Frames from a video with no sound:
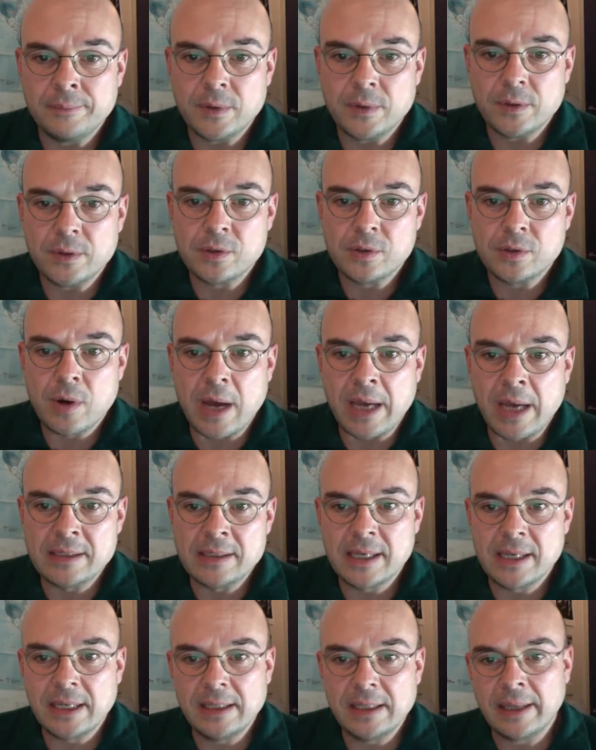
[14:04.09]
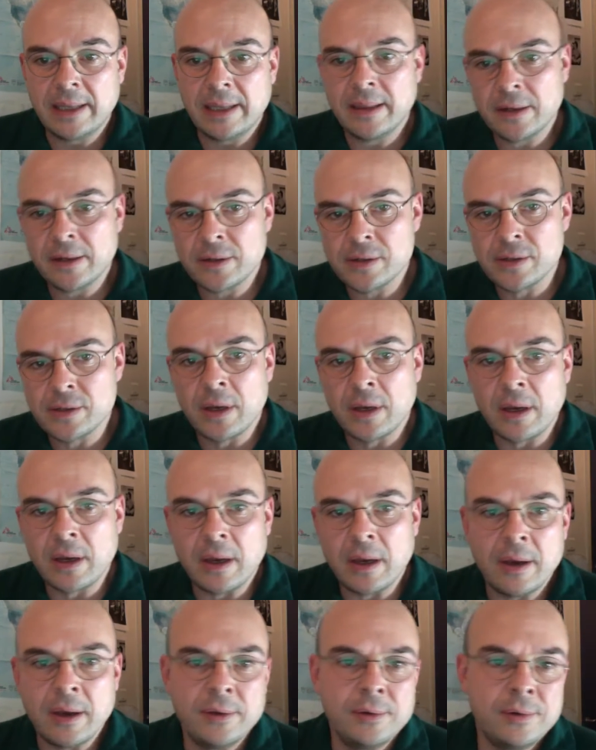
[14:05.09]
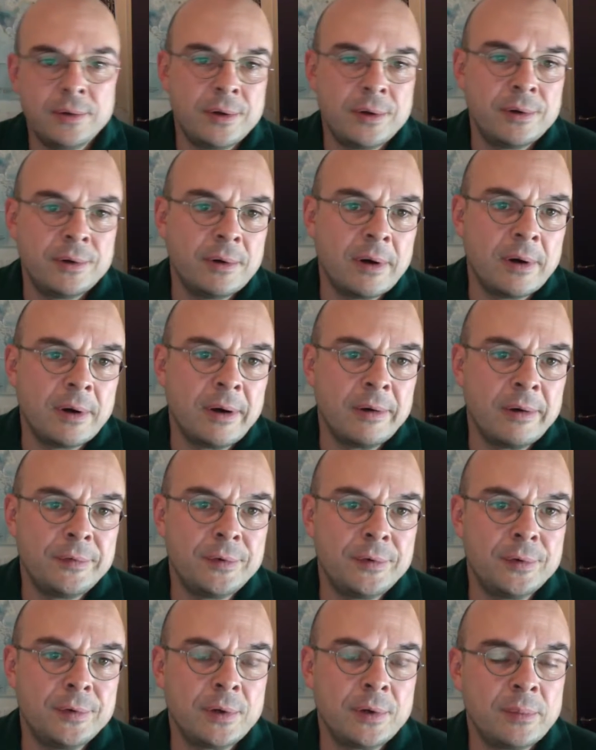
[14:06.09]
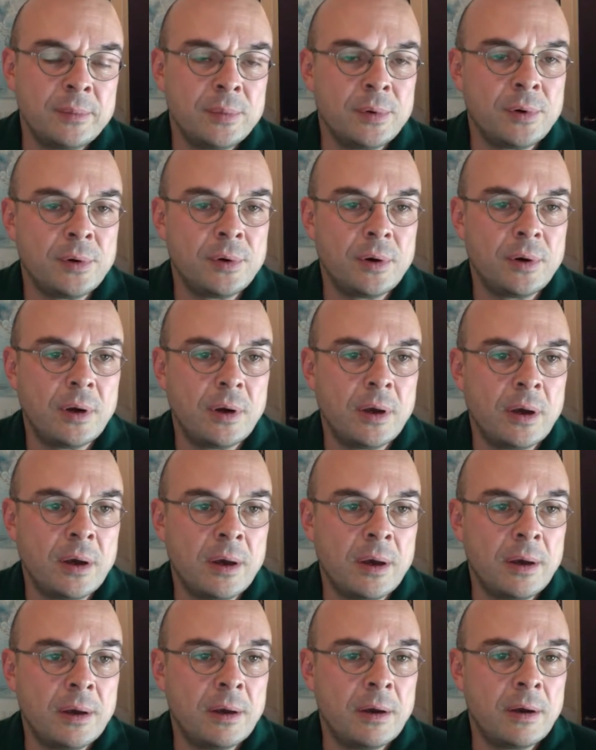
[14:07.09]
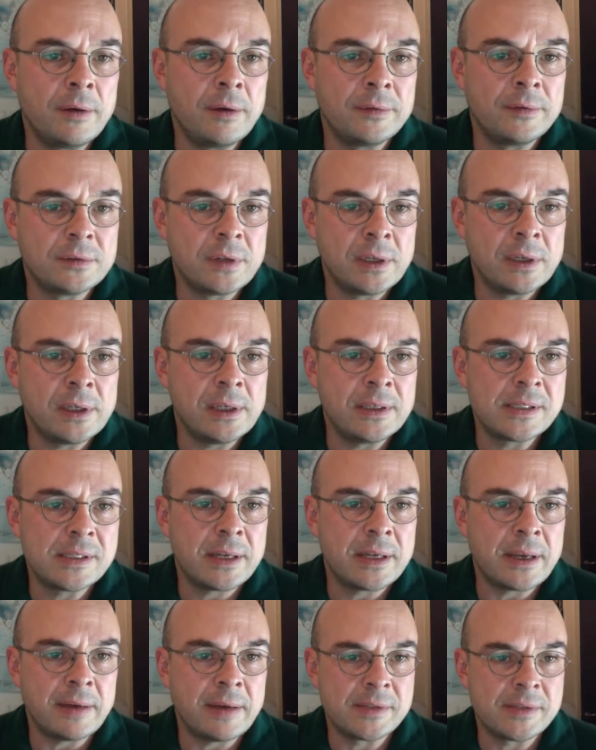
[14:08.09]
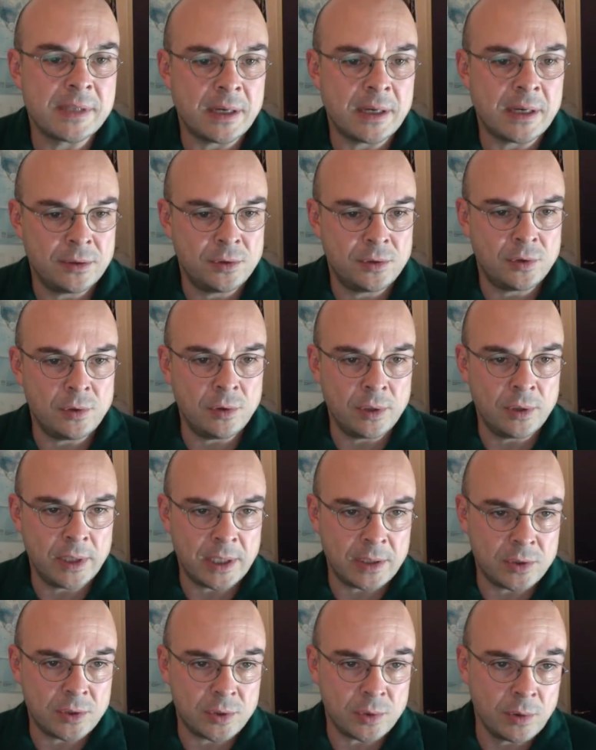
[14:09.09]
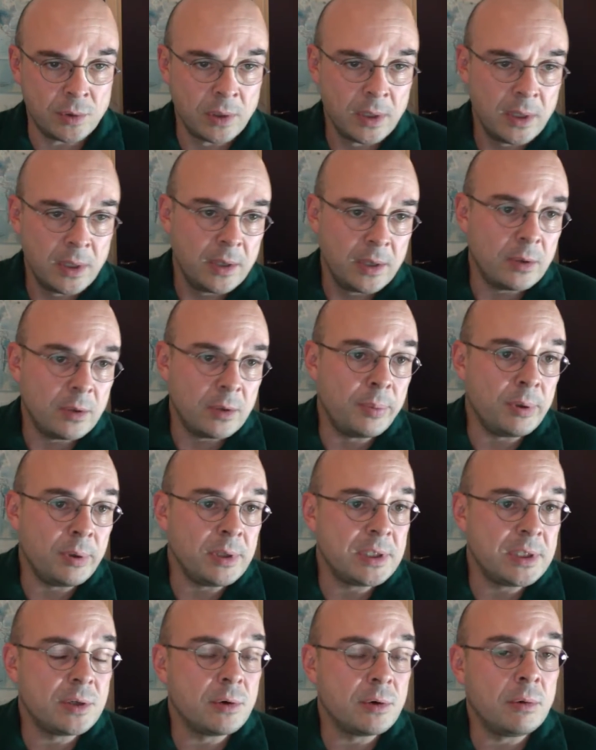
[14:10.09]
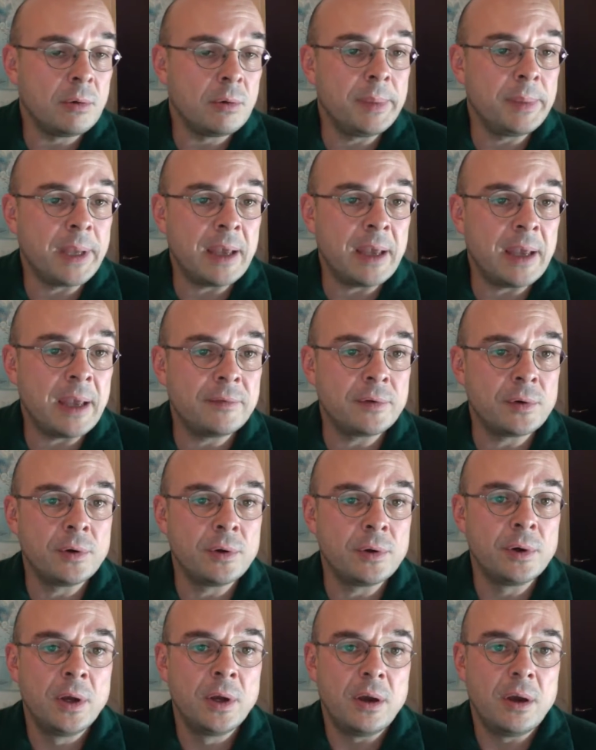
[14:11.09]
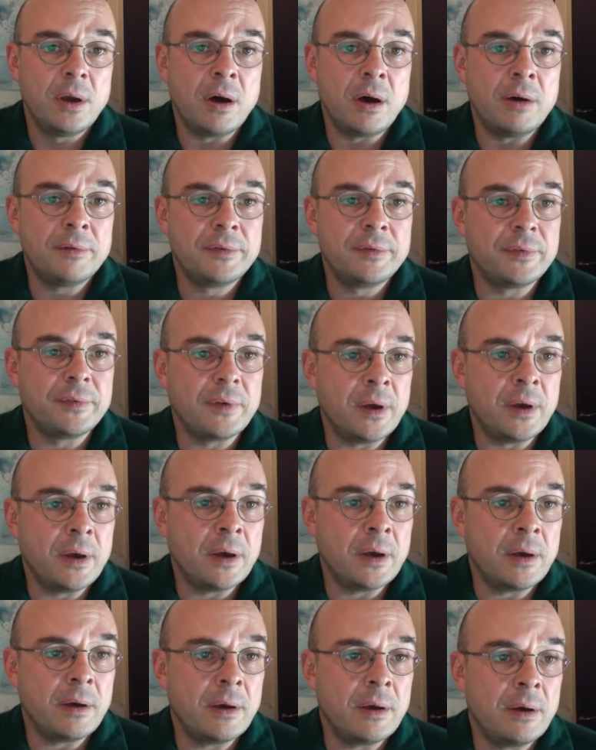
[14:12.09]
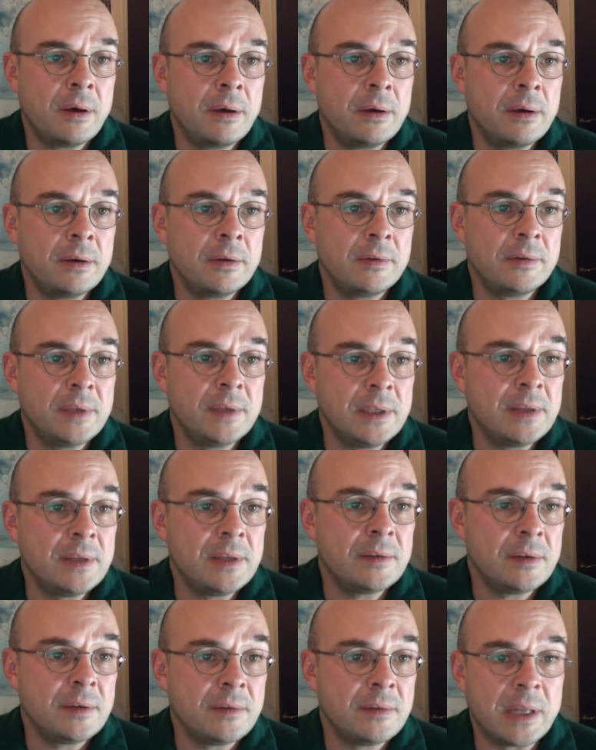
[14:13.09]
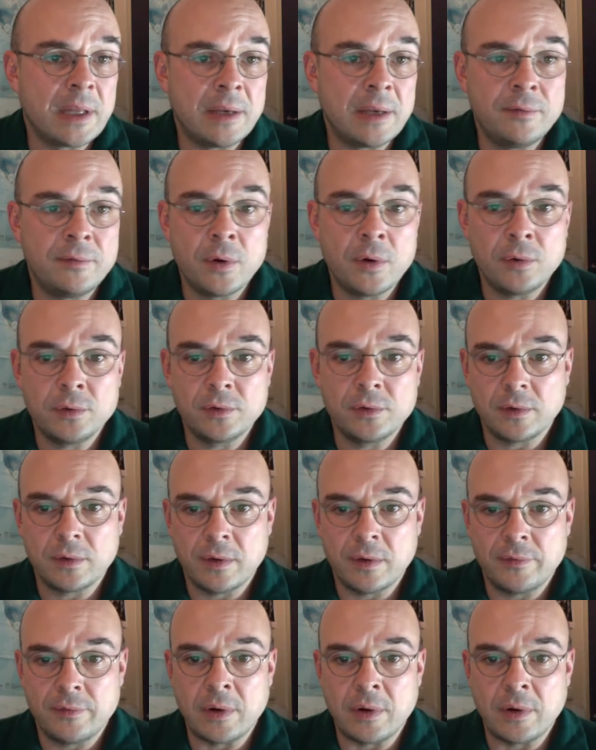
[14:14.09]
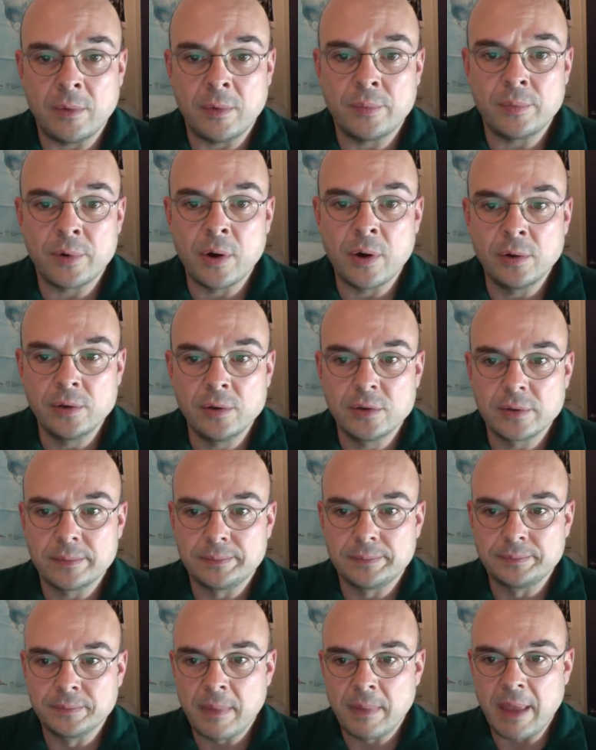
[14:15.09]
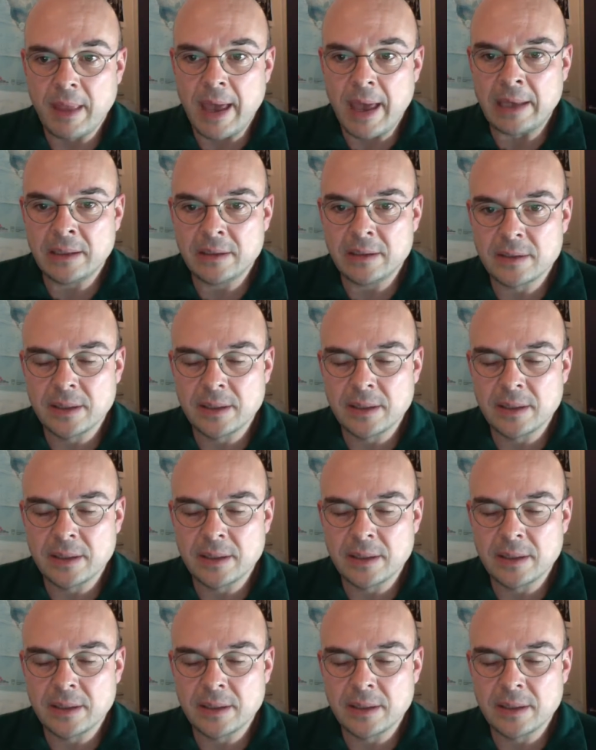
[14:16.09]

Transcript: So I say that there's a few number of studies that have started to look into the political behavior of citizens that vote from abroad, and